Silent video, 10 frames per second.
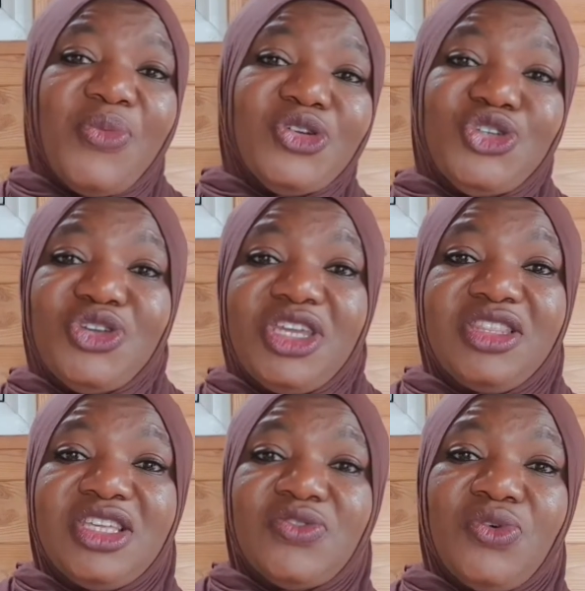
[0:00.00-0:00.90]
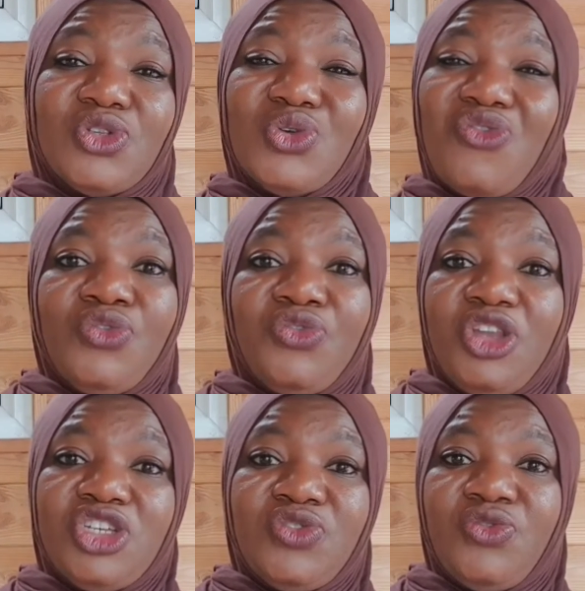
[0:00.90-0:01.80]
And what do you need this for? So you
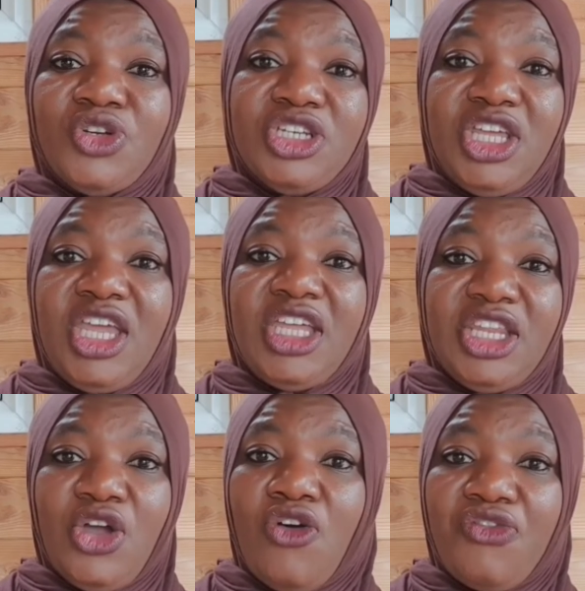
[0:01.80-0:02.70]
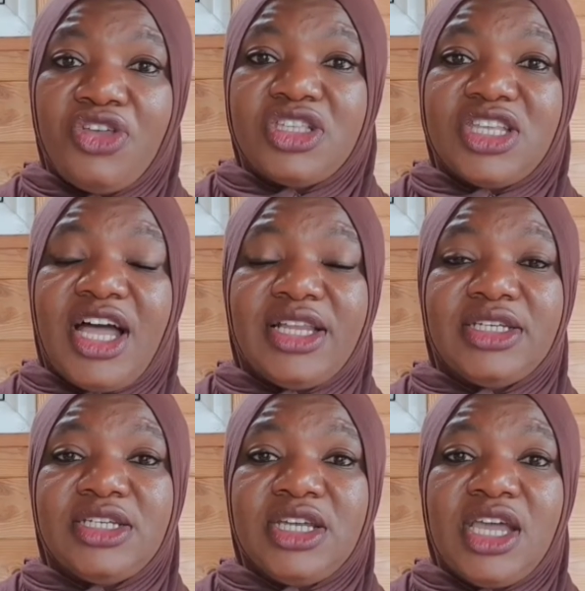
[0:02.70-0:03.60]
finished for the day in the office
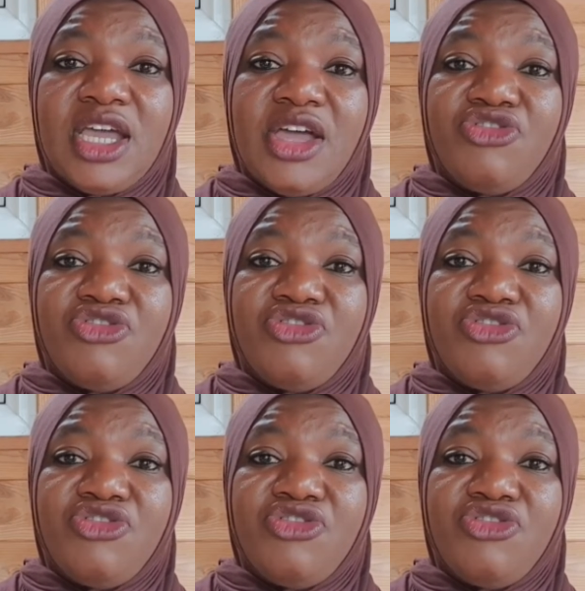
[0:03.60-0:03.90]
and